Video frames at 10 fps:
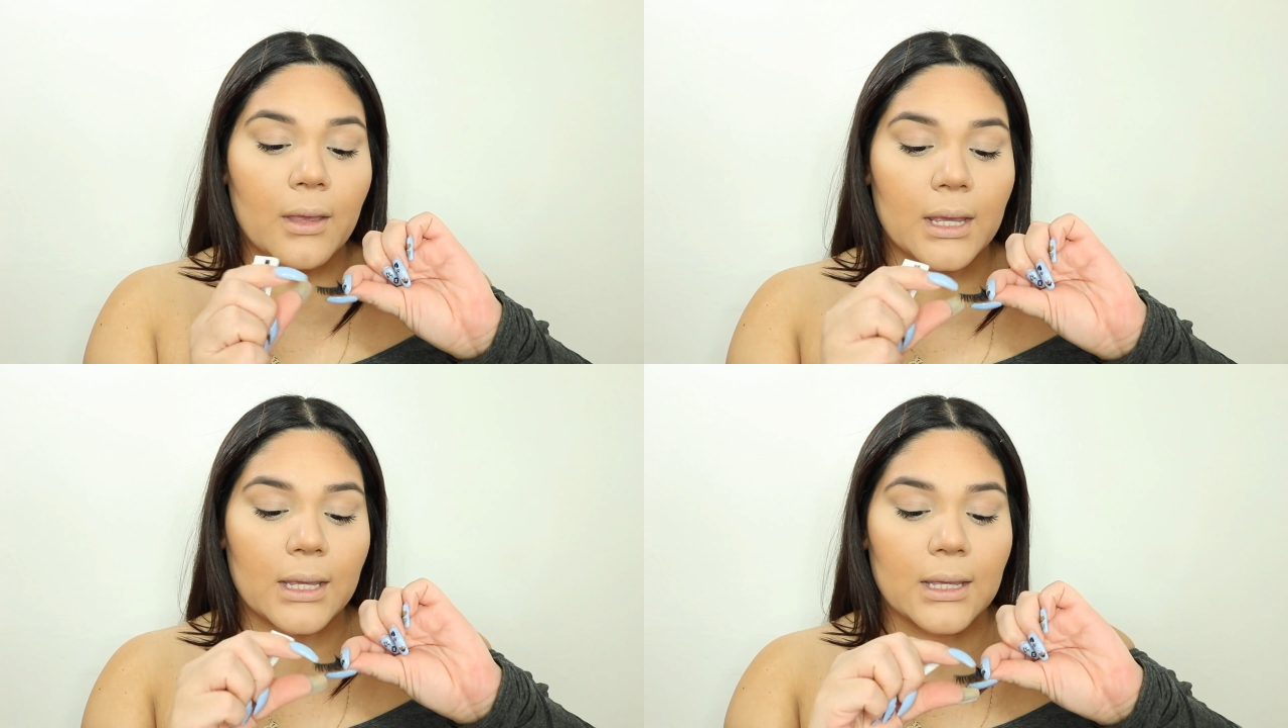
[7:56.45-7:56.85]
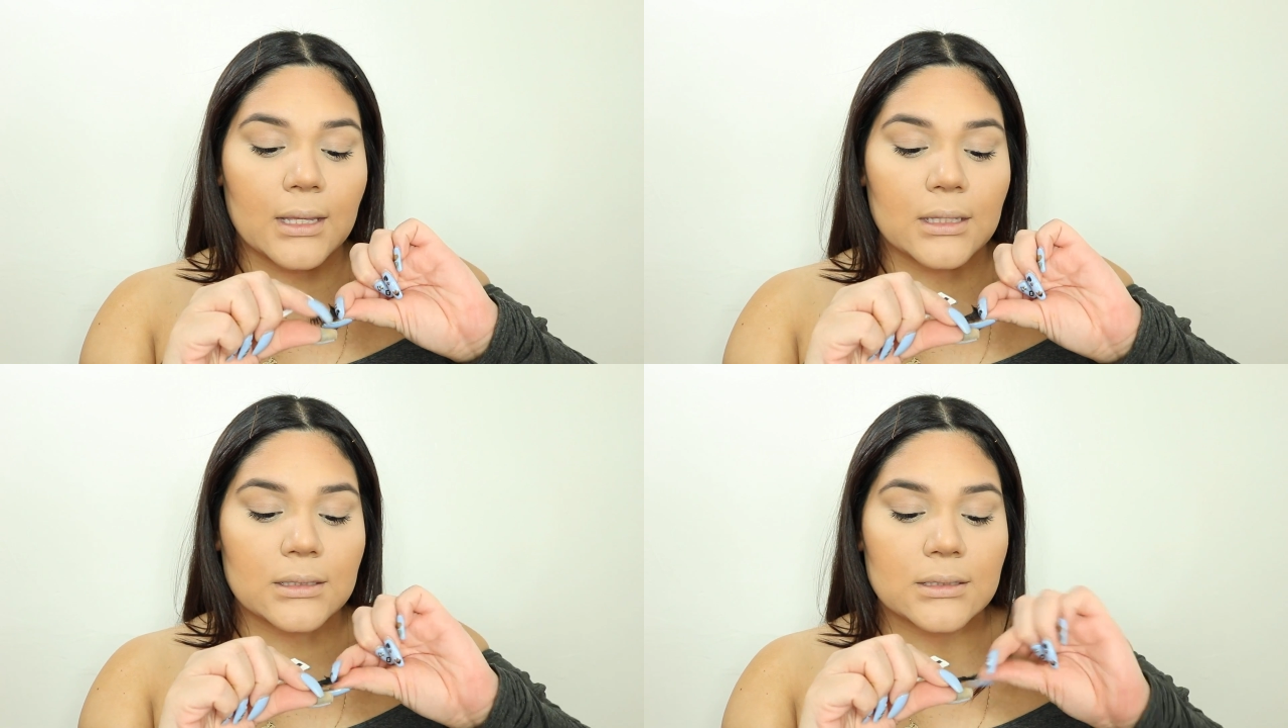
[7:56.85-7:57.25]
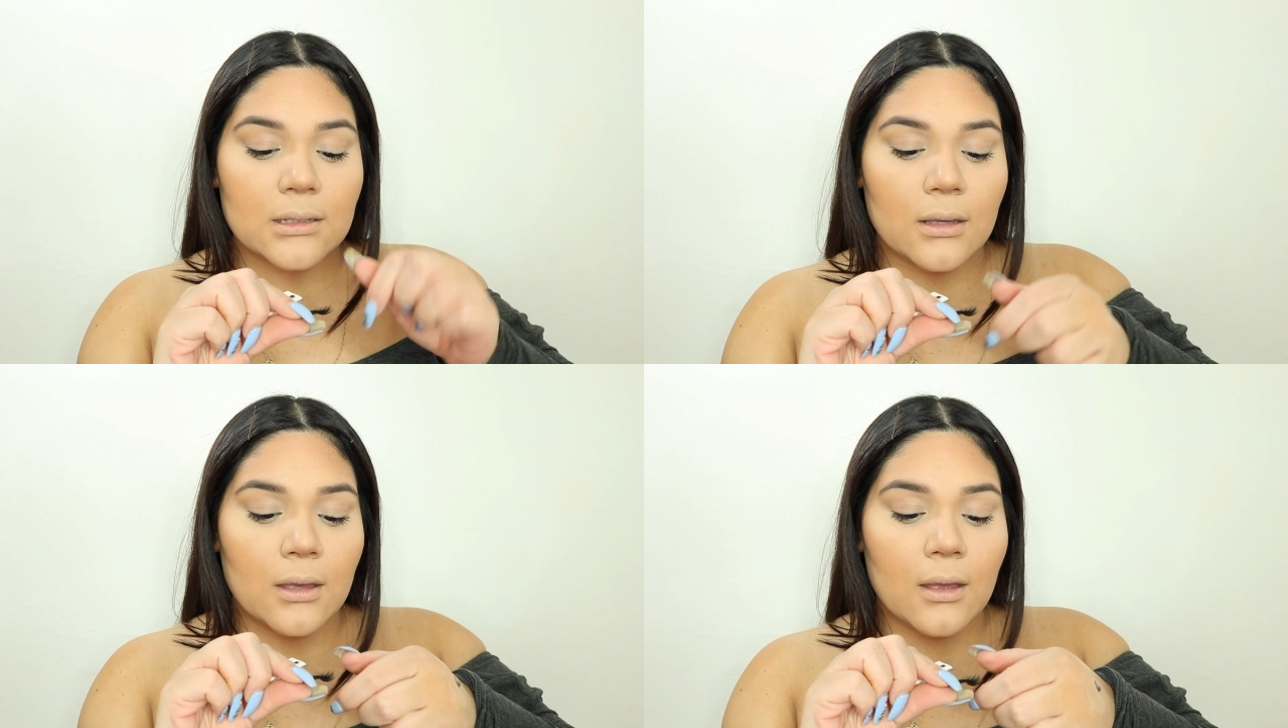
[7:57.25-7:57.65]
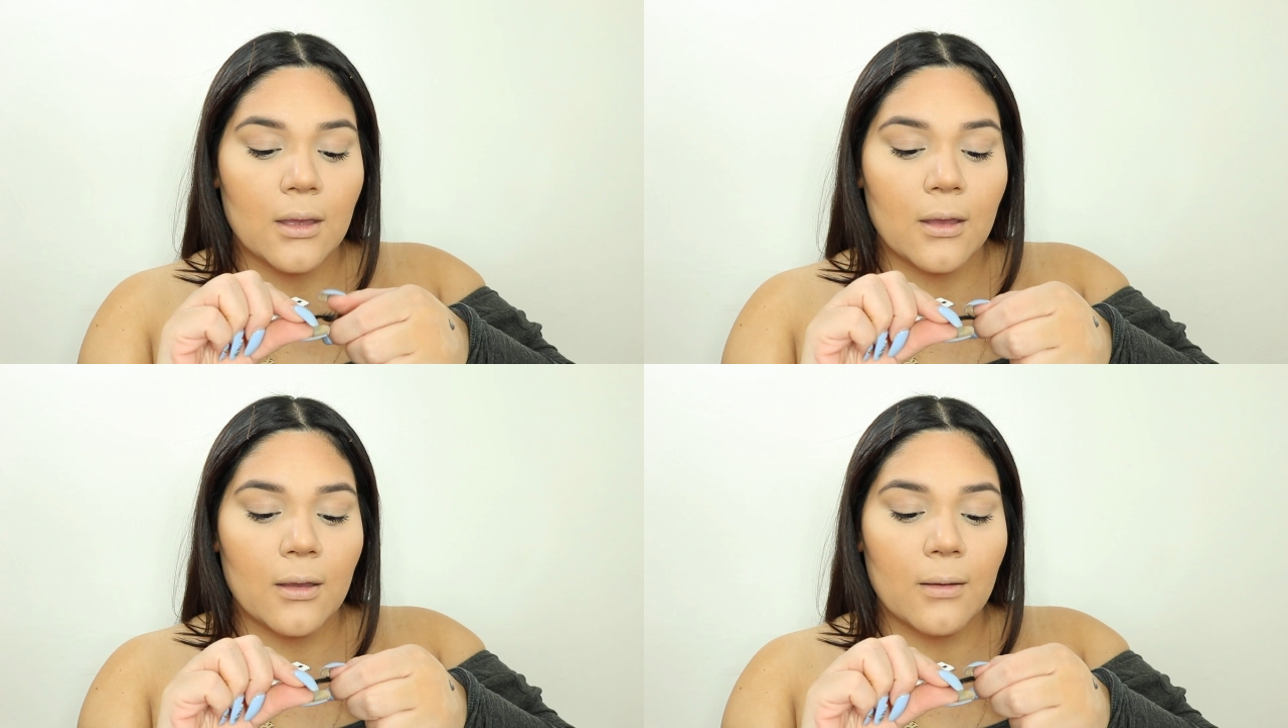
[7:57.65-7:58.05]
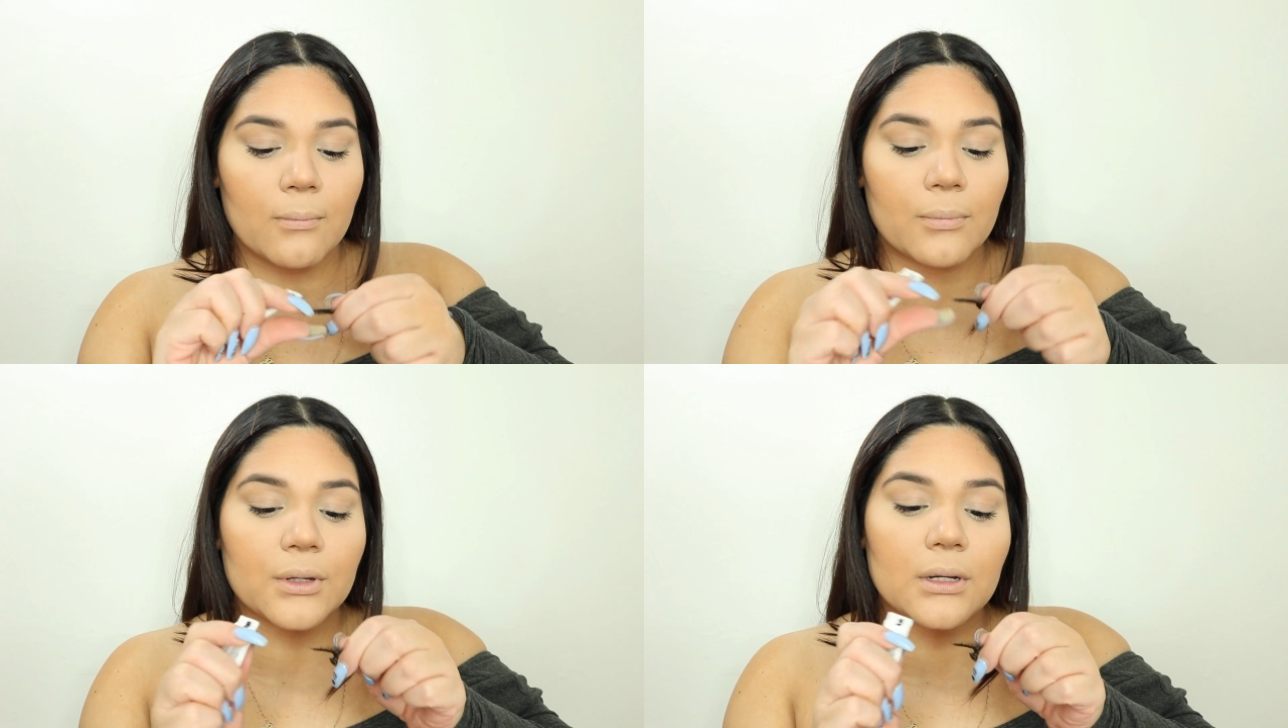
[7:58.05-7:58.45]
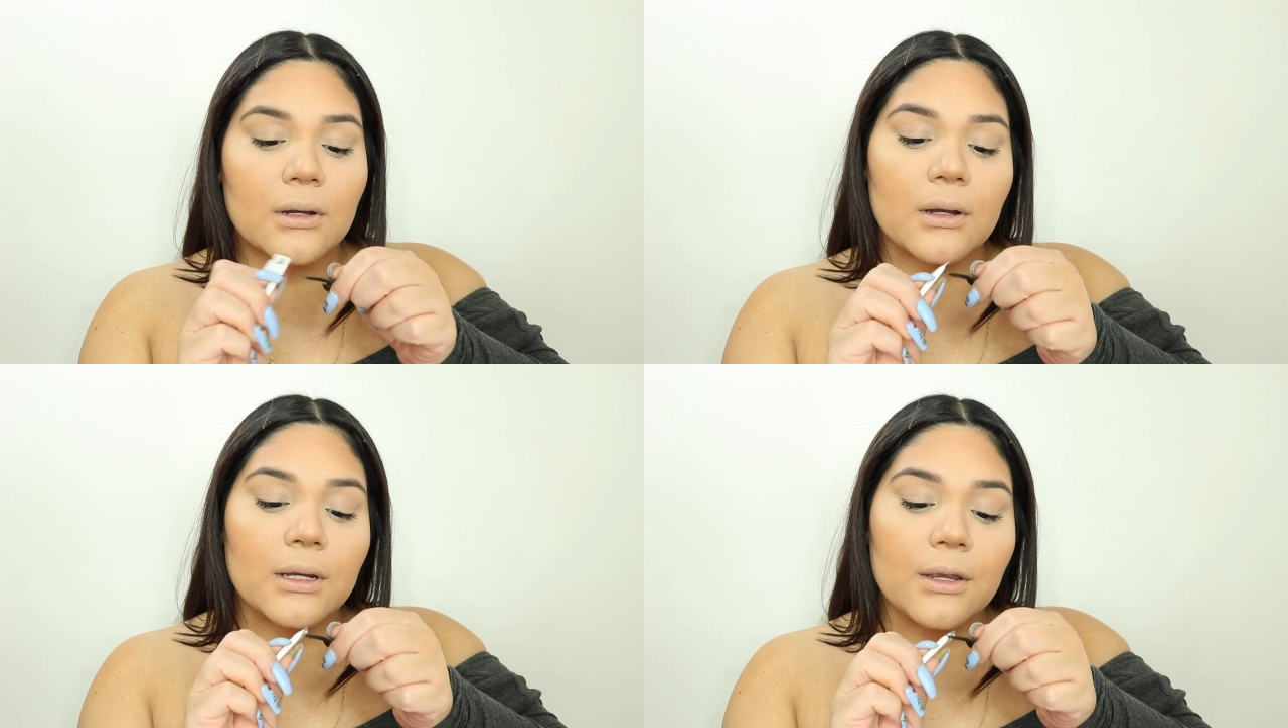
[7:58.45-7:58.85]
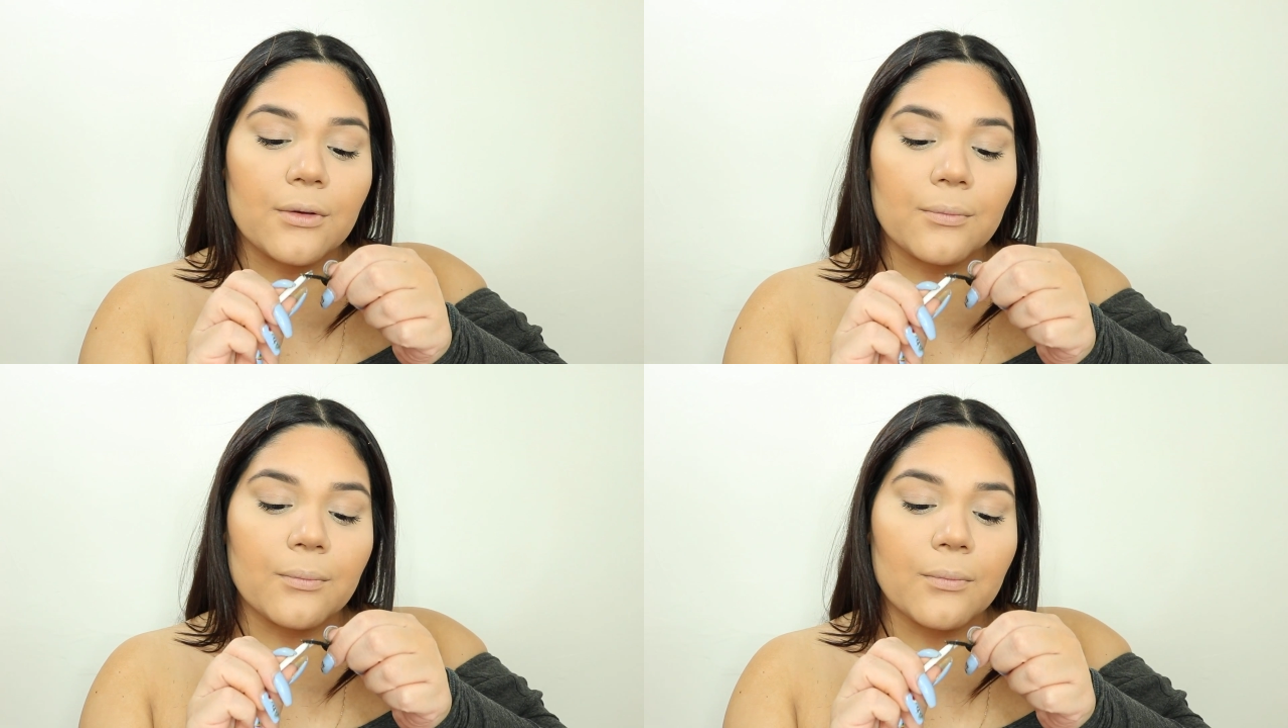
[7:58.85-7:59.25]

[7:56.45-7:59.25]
and put it on here.